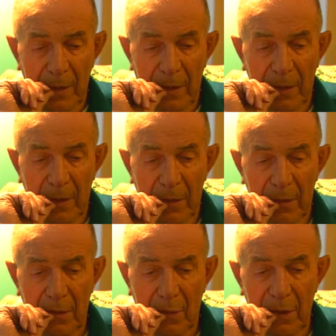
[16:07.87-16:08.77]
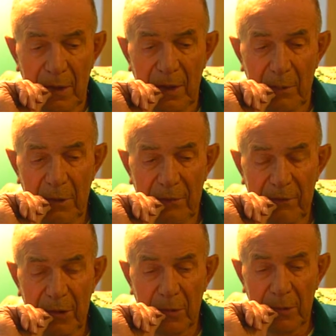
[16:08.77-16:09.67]
And one day I met
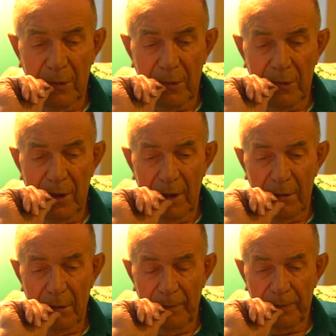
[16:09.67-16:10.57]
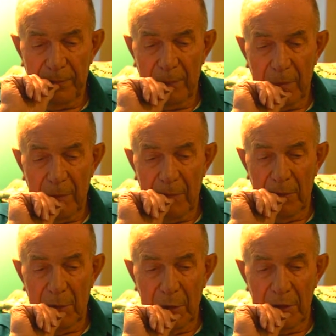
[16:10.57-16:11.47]
Vaco downtown,
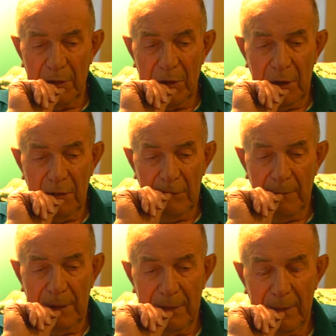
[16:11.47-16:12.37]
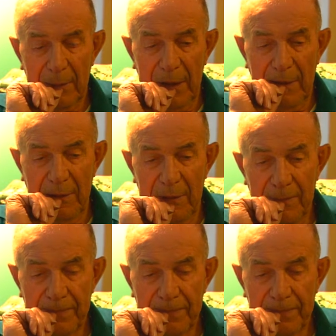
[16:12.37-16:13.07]
and we got talking about mining,